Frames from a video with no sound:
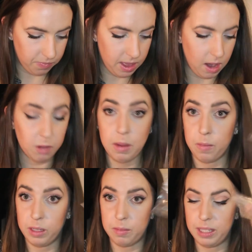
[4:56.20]
they hooked me
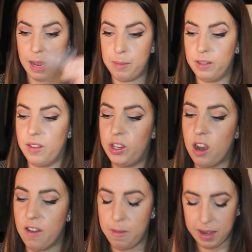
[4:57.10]
up with some samples of the
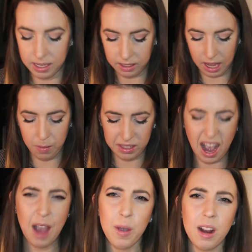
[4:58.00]
toffee because it was
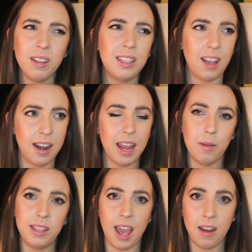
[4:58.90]
I went on Sunday it
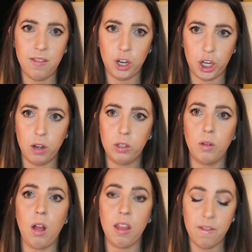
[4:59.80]
was the end of the show
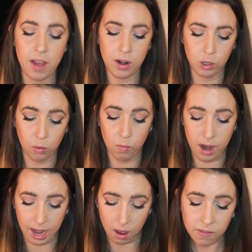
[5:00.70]
so a lot of the vendors were
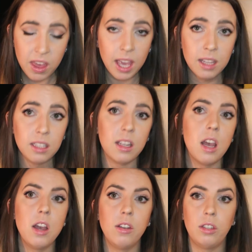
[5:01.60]
running out of things
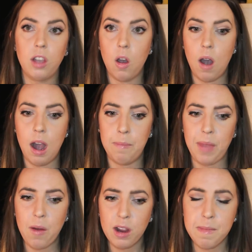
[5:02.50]
so um,
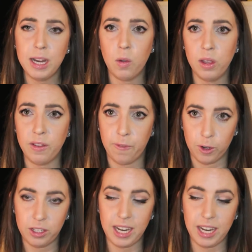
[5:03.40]
I recommend going the first